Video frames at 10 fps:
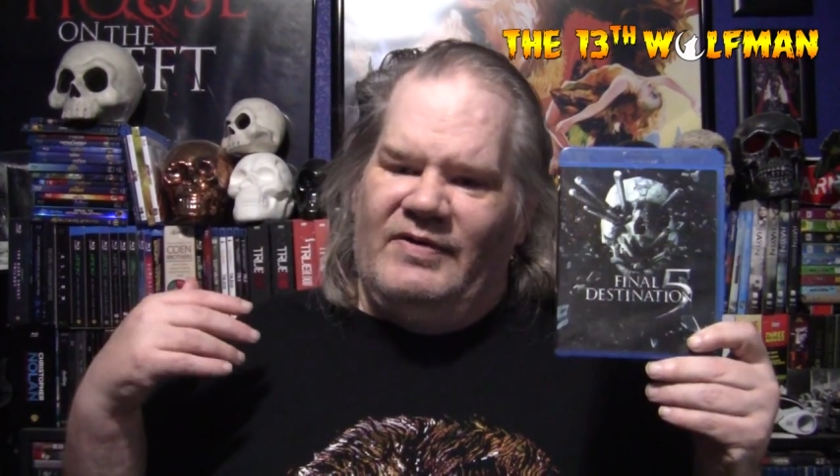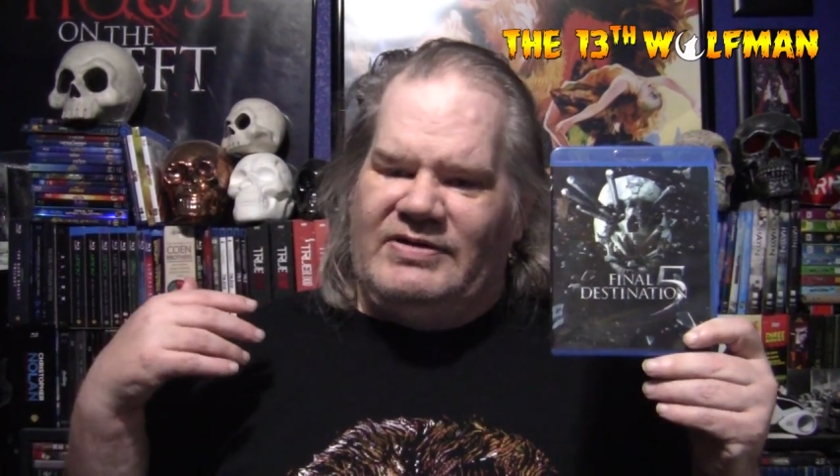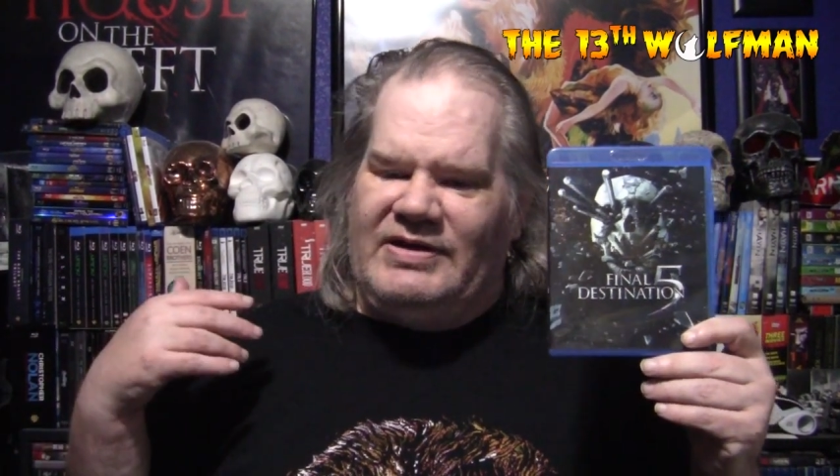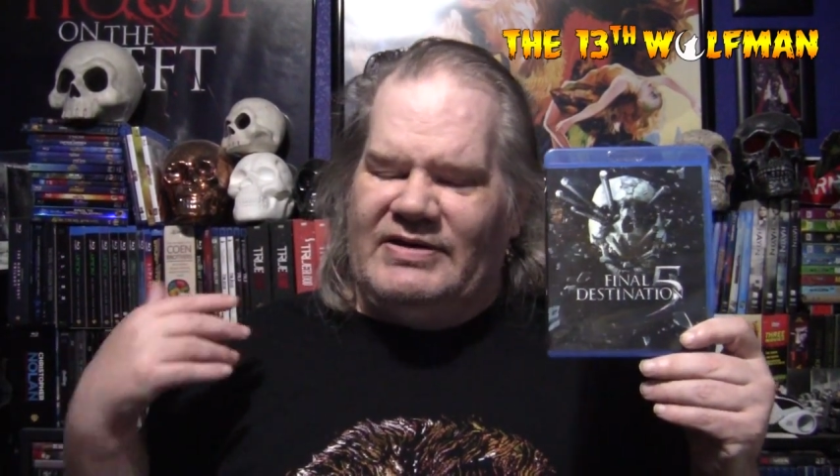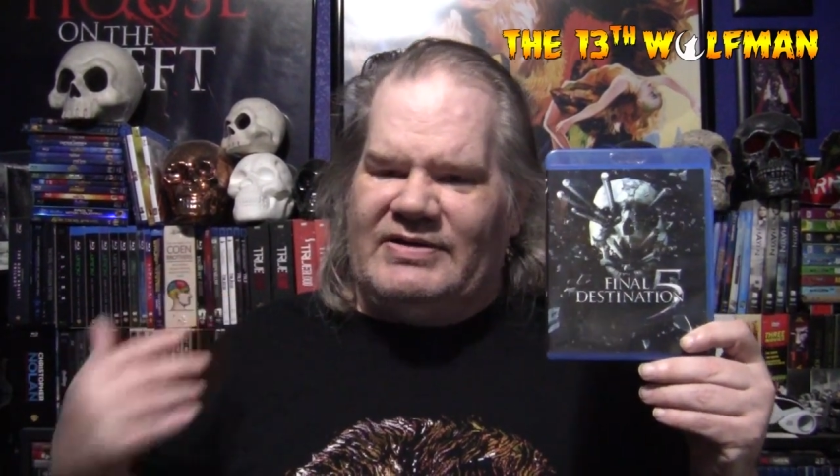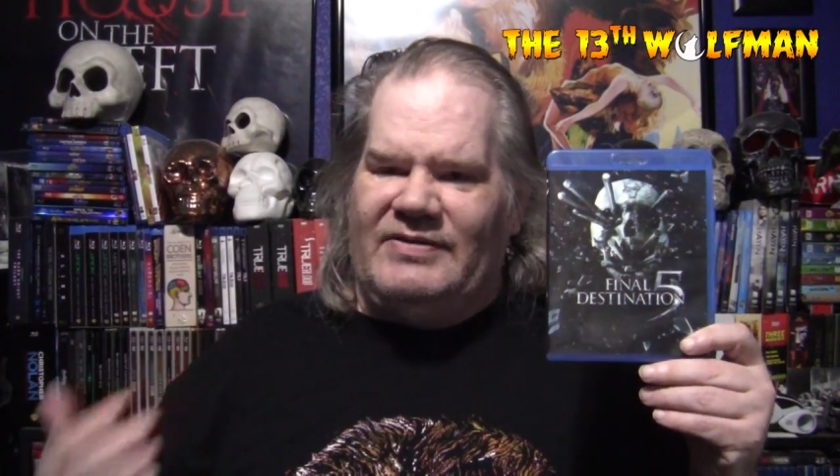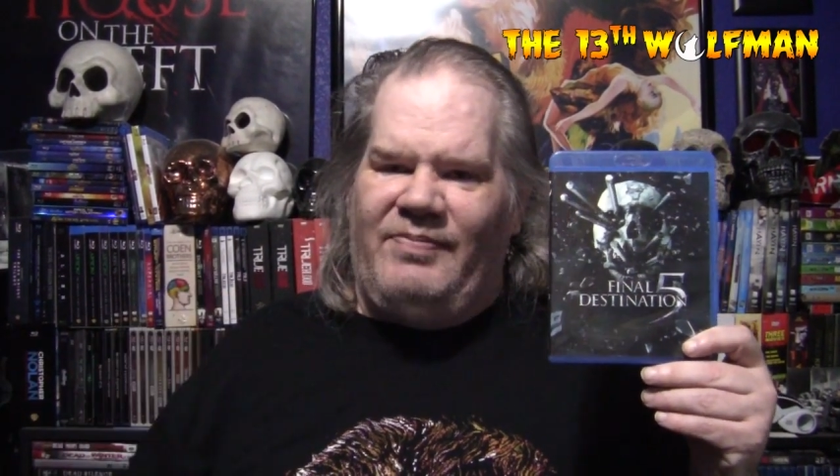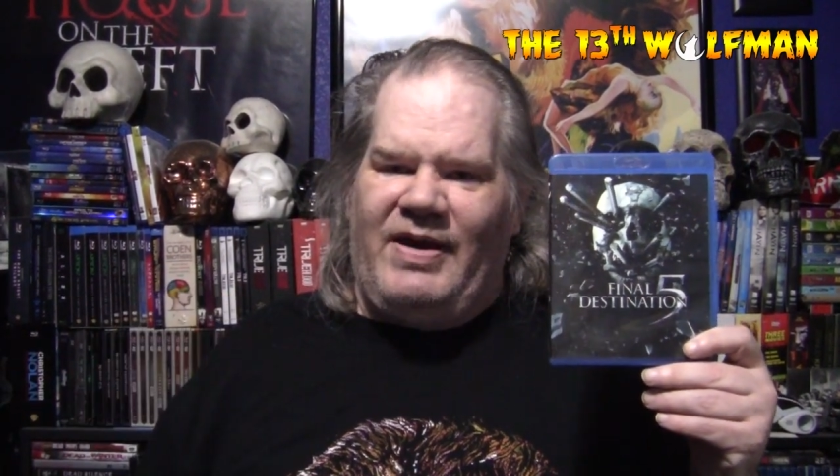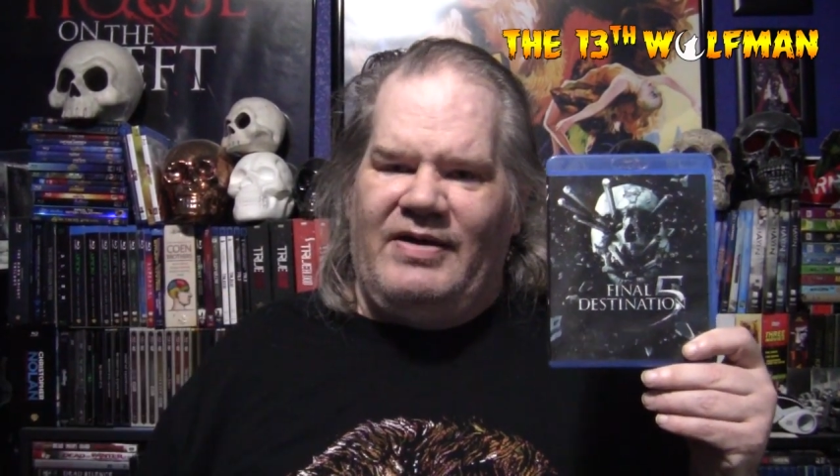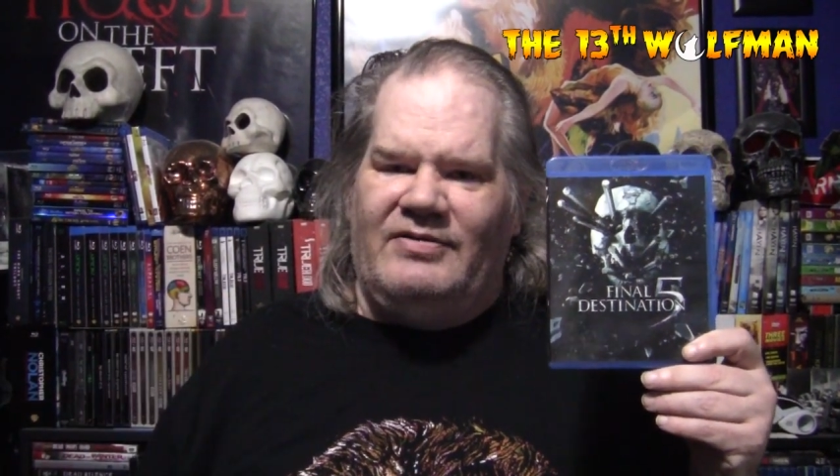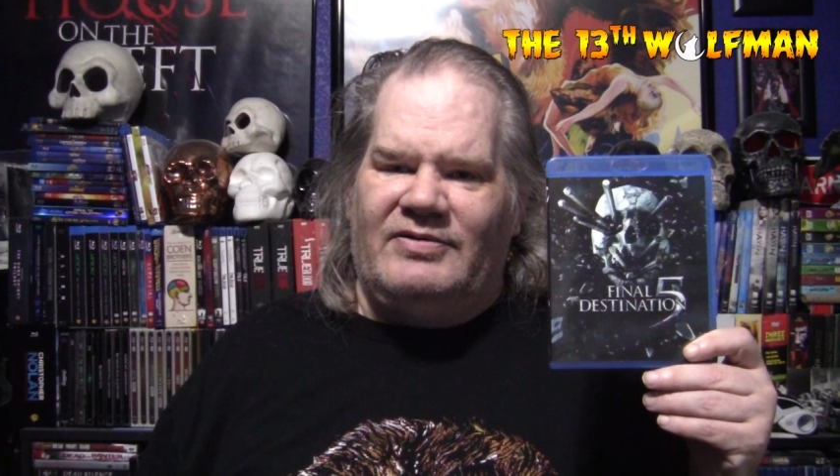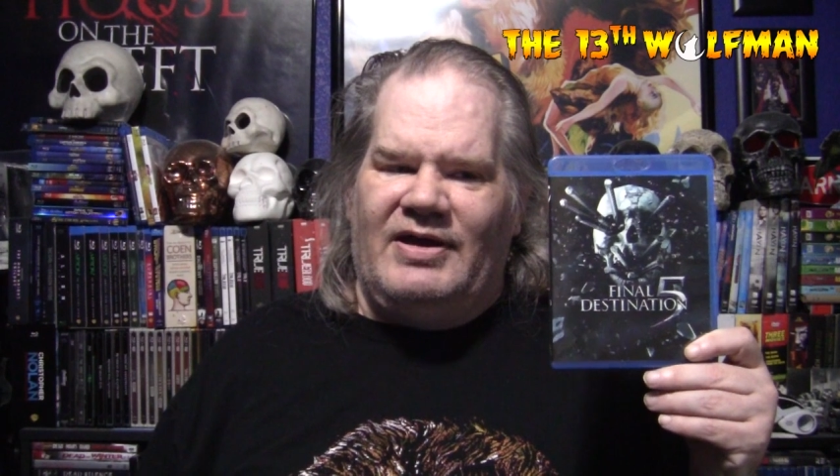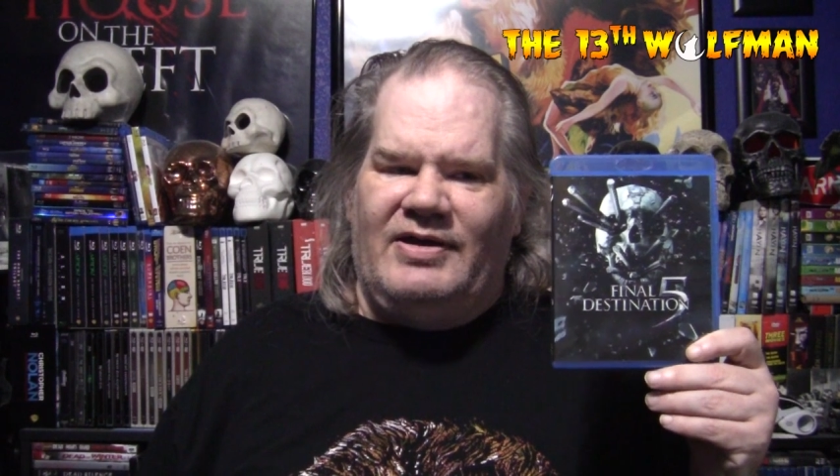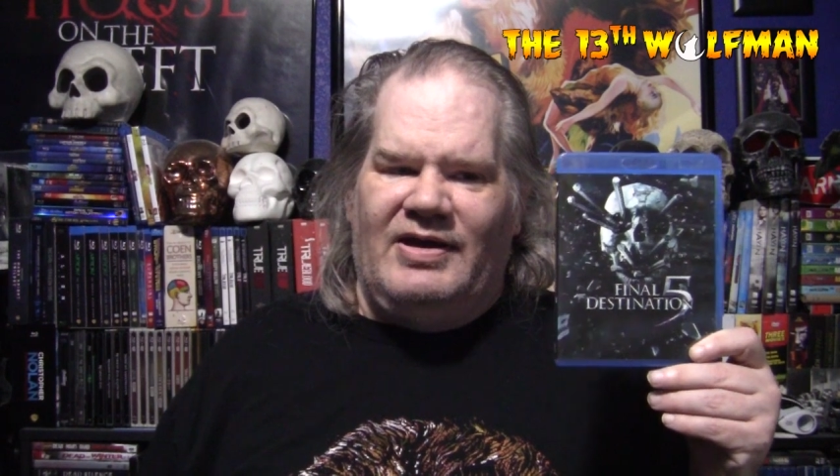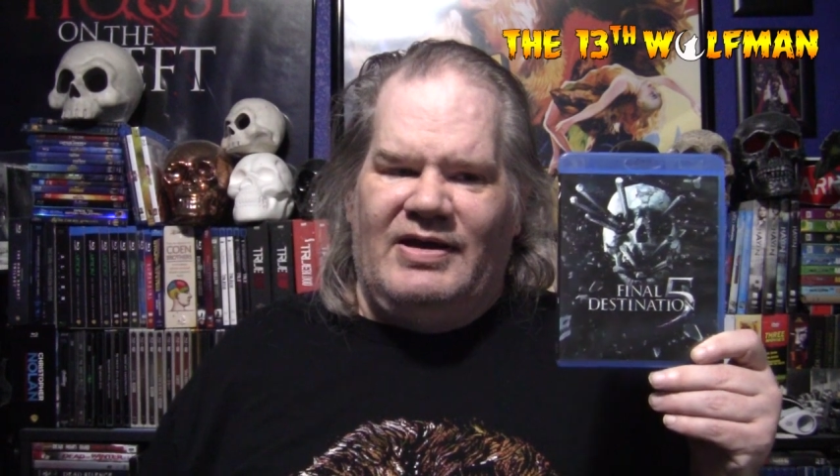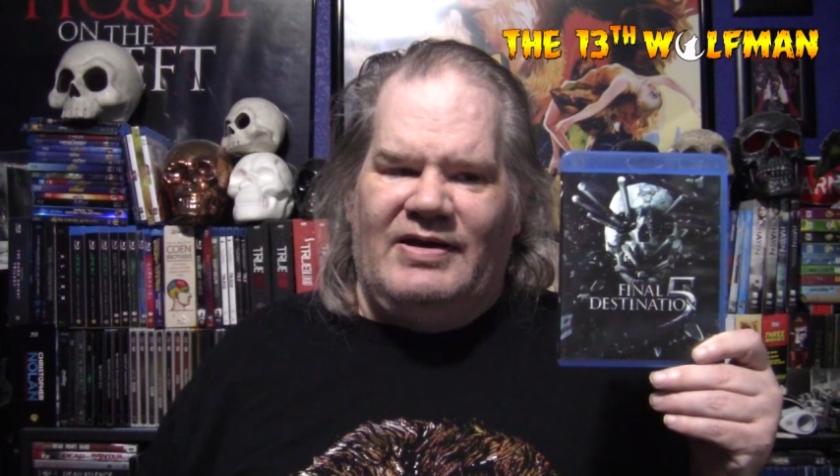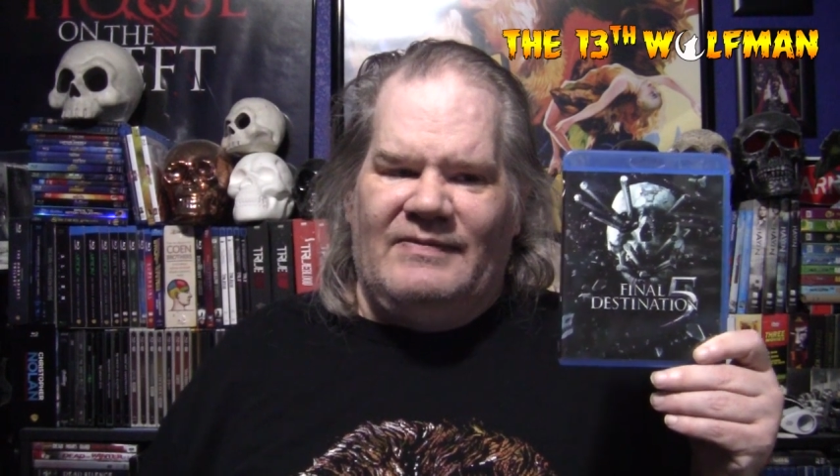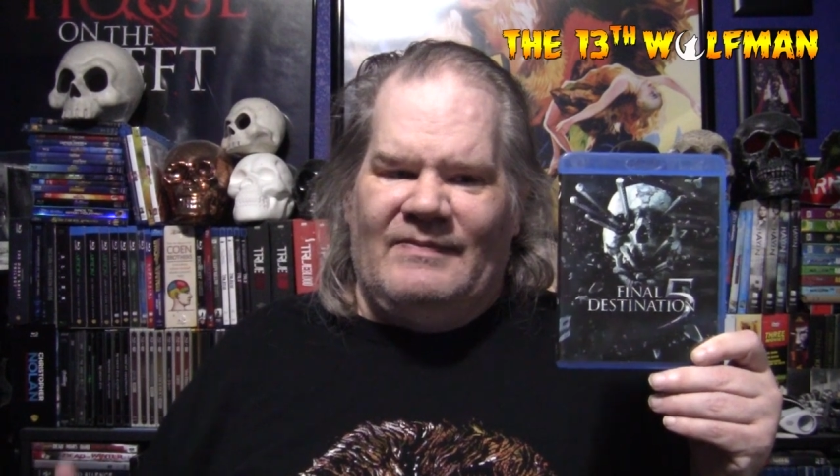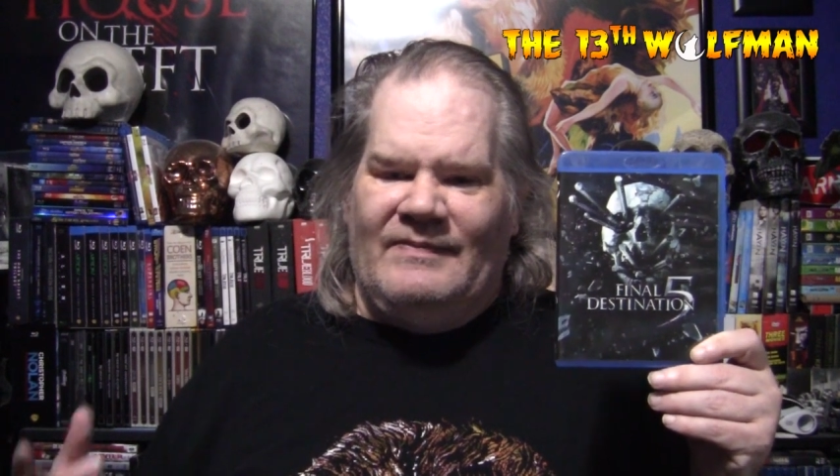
she gets impaled on the